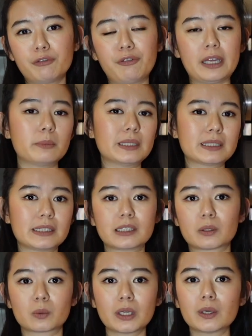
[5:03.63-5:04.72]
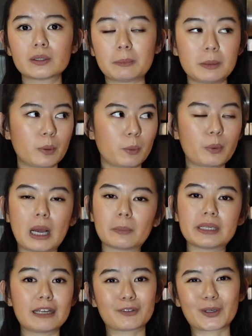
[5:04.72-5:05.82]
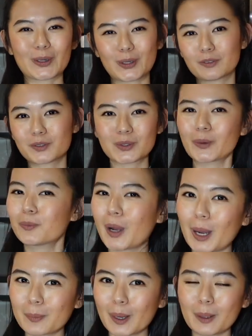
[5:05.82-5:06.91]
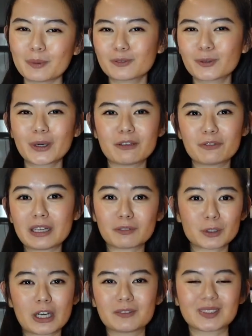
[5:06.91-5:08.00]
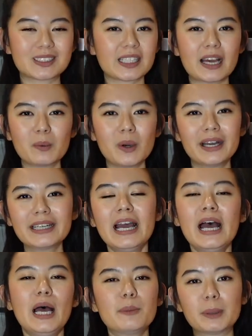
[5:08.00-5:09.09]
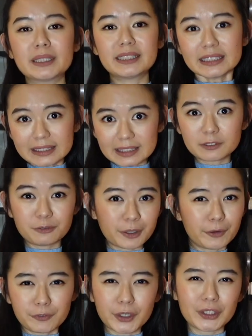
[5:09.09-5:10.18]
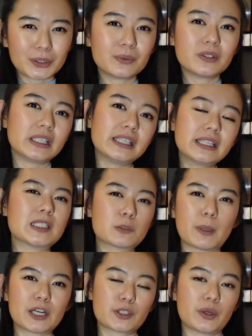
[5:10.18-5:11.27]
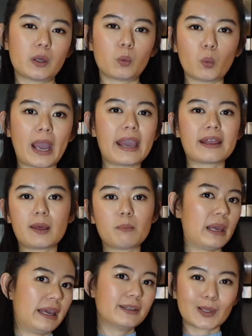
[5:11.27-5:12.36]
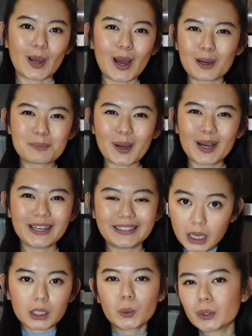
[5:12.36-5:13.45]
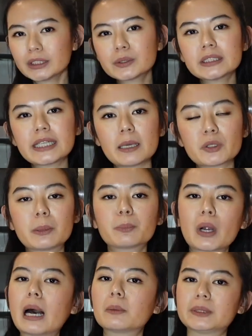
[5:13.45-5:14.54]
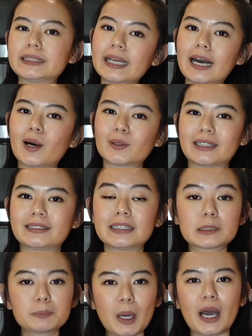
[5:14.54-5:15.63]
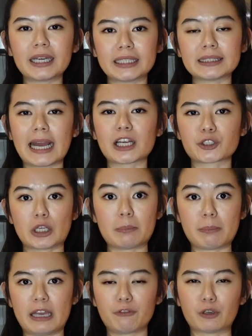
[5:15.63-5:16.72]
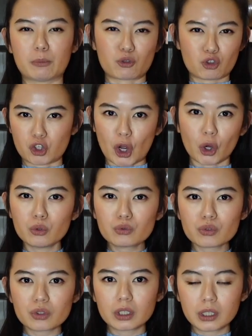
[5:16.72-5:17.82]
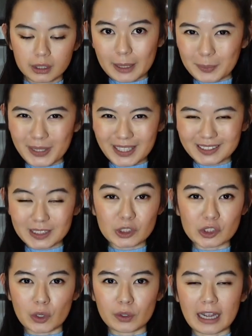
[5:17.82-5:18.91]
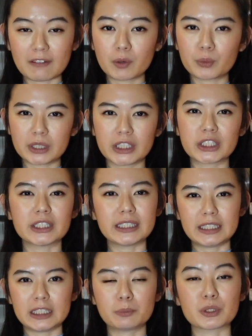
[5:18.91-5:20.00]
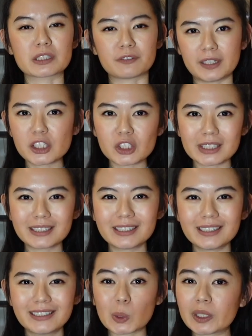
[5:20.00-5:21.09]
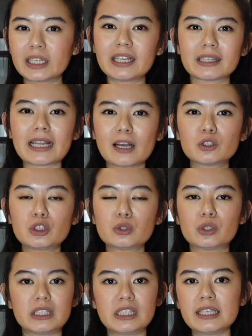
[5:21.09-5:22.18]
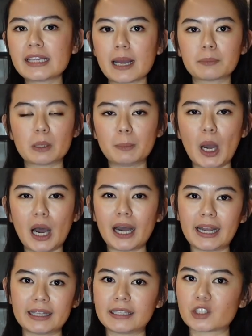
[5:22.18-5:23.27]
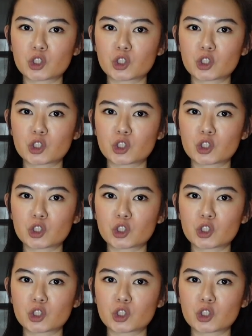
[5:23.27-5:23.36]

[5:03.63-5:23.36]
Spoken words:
famous in the world, the people probably never heard of stone hot pot before if you never traveled to Taiwan, but this is very, very unique, especially the way they make the hot pot. According to the name, you can probably tell that this pot is actually made from stones. And because the stone have a really good heat preservation, so it can allows you to heat up the pot and then